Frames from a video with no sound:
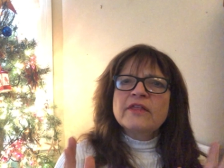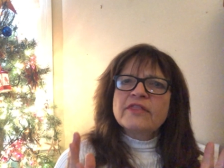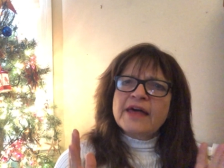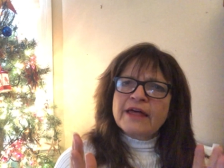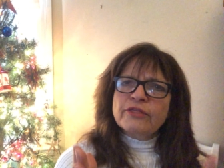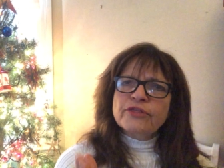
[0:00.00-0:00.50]

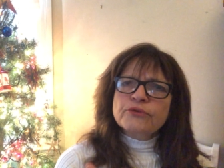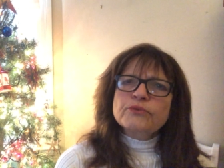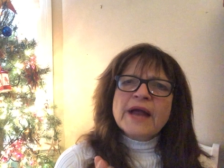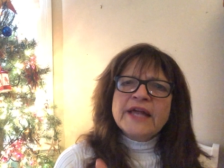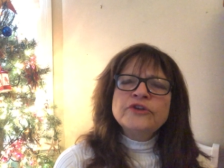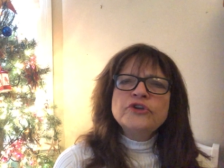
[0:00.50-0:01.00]
that
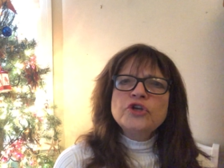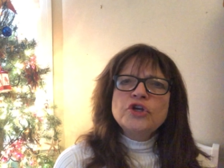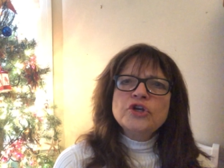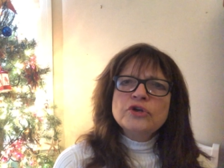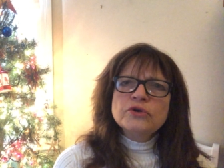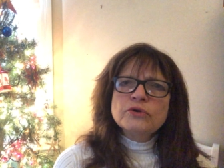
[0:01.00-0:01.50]
threaten
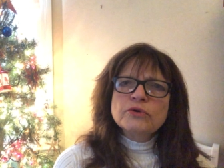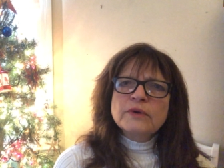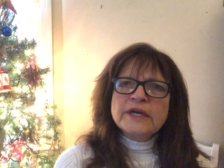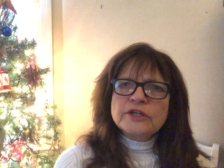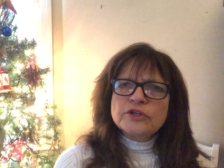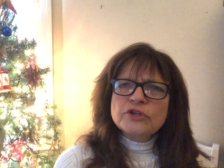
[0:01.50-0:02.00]
you
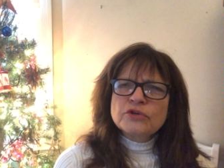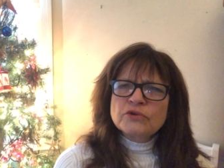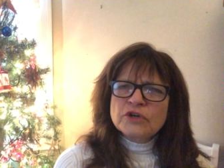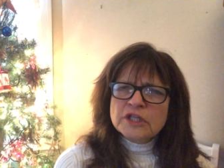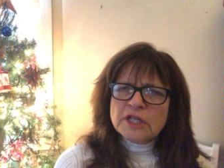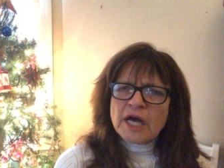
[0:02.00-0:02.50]
in
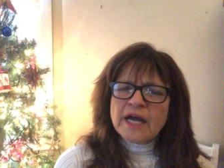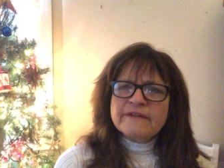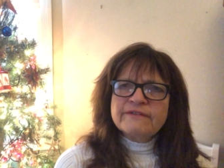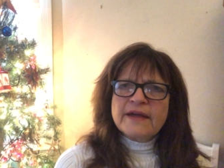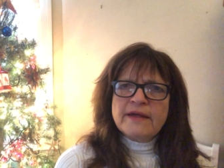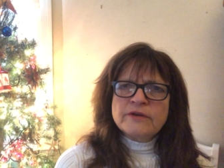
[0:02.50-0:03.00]
your
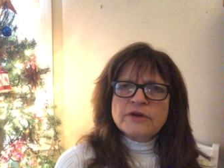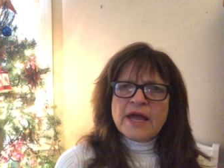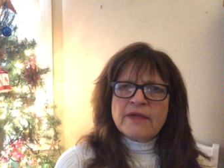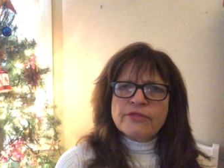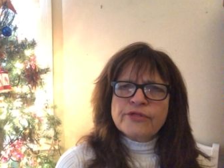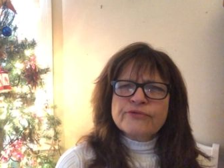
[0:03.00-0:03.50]
life and,
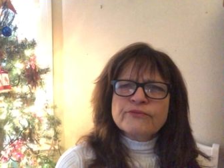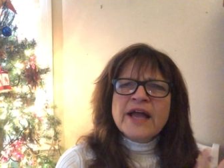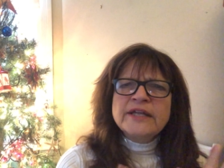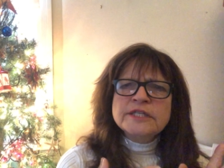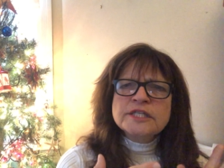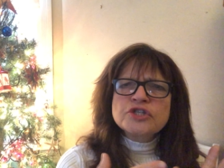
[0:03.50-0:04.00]
and
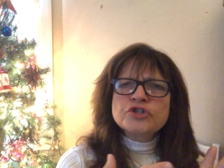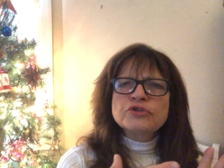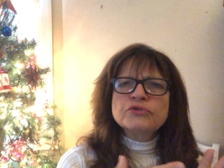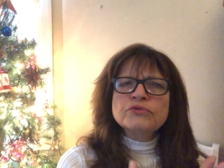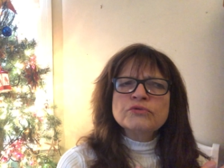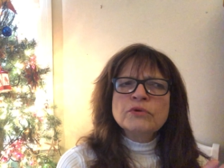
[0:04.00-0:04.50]
threaten
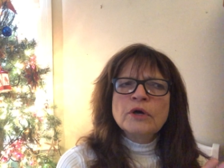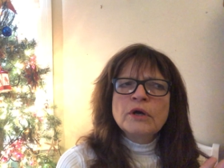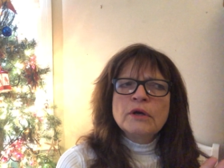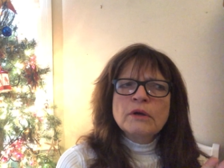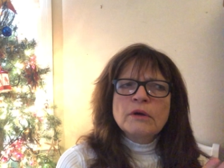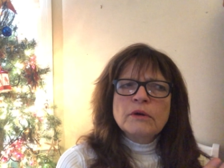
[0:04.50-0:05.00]
to
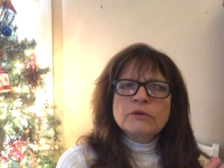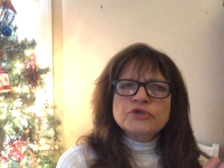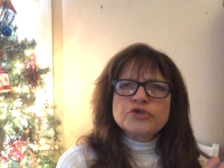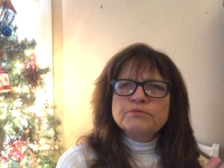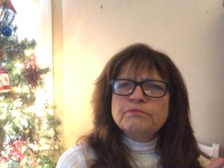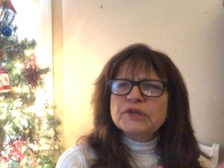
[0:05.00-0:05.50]

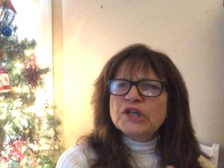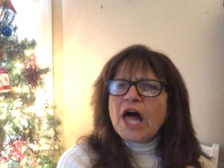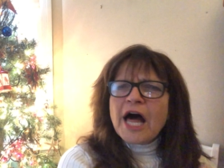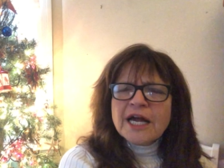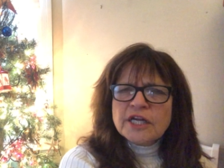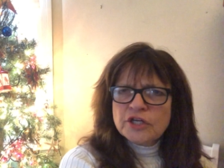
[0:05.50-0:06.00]
to
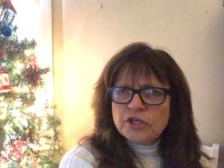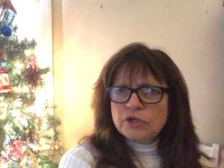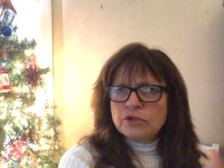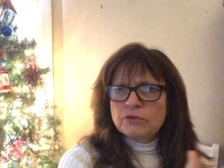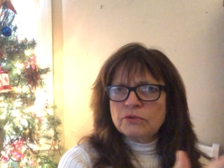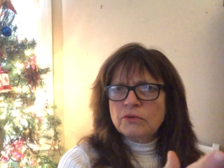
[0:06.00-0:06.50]
block
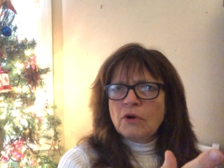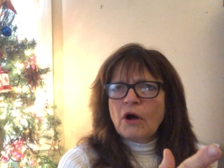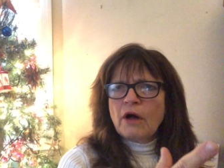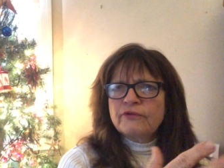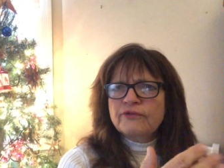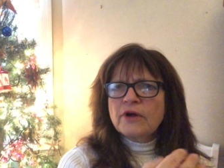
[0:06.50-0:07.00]
you
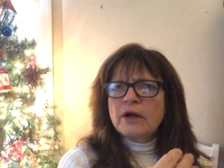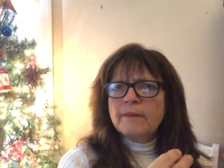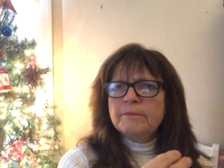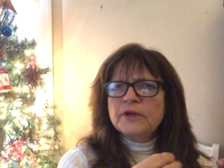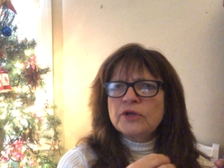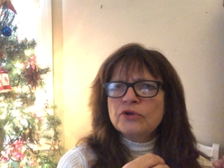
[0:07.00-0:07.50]

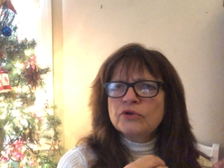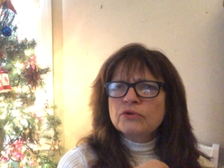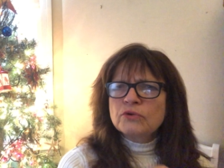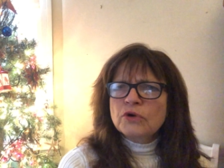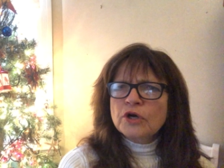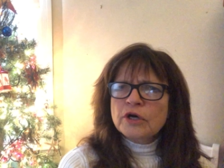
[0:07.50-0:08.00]
from
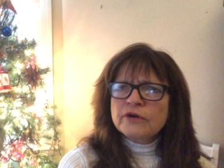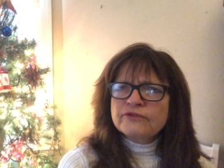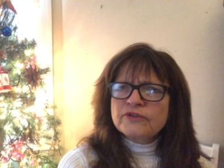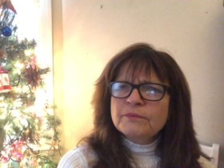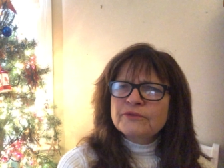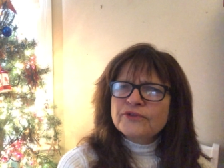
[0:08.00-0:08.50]
your
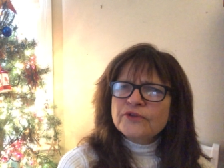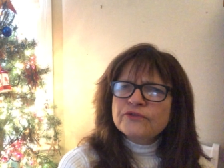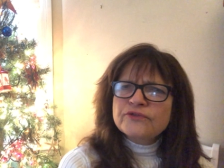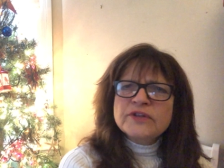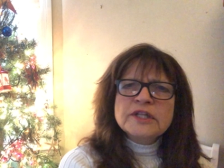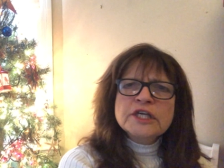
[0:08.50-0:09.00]
from
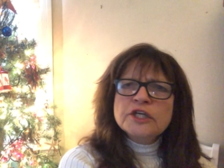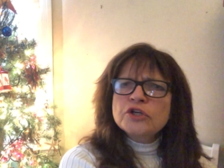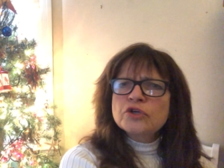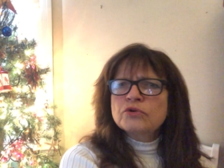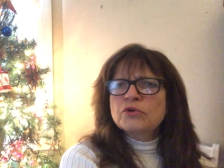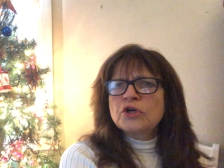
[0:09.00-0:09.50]
fulfilling
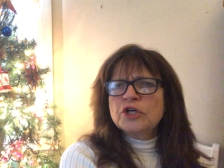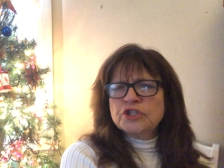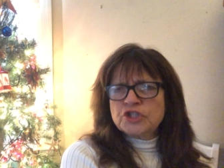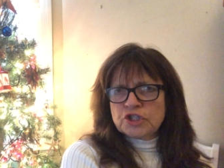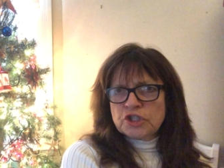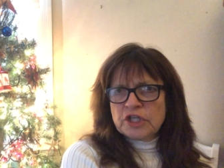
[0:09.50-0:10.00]
your
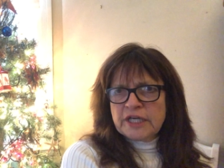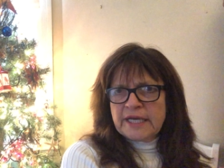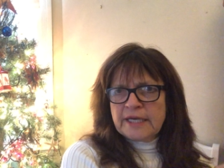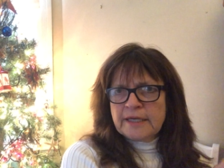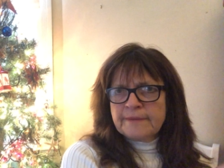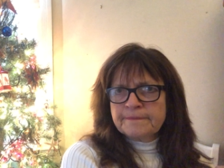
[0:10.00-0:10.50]

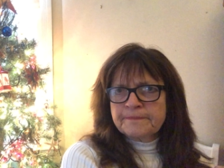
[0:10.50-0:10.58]
journey